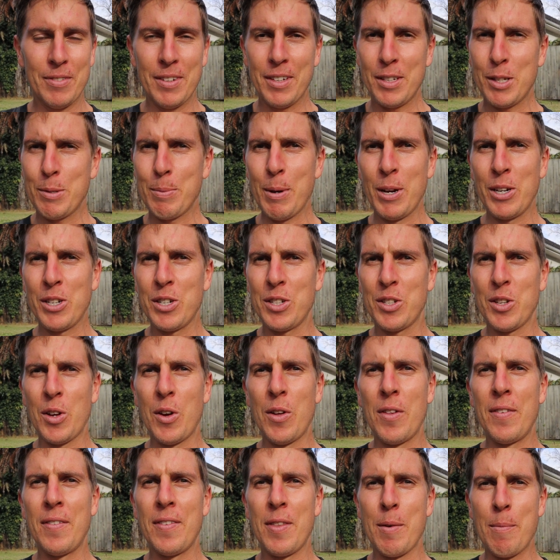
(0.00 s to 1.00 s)
speeches
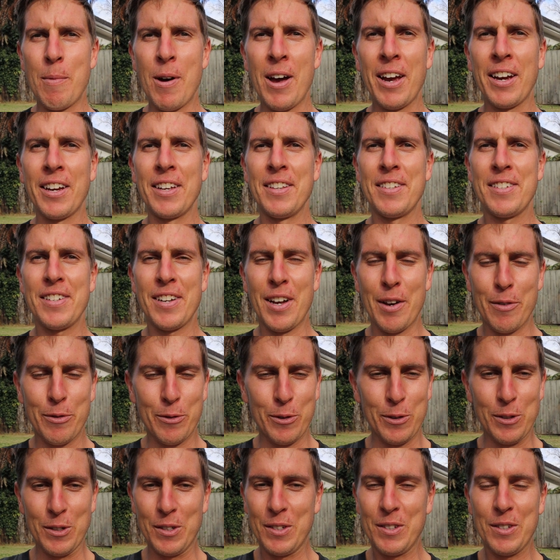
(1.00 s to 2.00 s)
on the mic and stuff
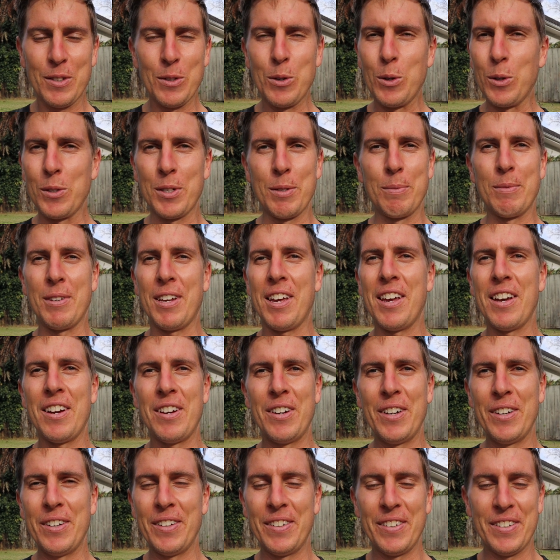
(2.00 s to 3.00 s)
was awesome to
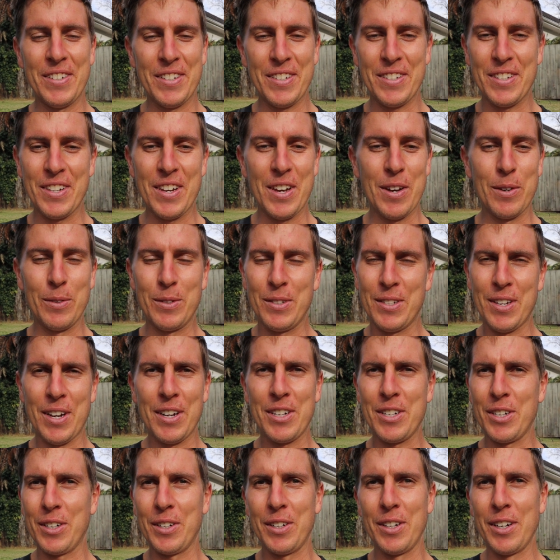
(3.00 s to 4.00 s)
hear, and just, yeah, it was
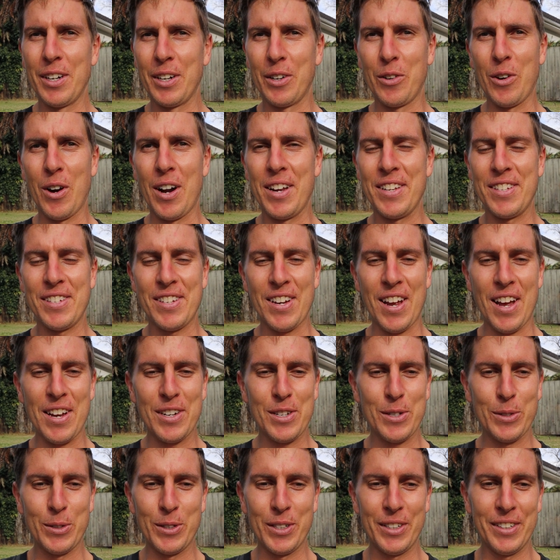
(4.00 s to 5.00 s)
such a great start
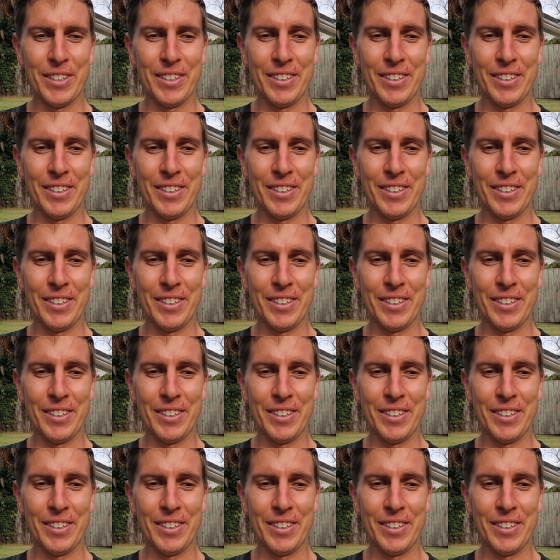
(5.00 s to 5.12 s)
to it.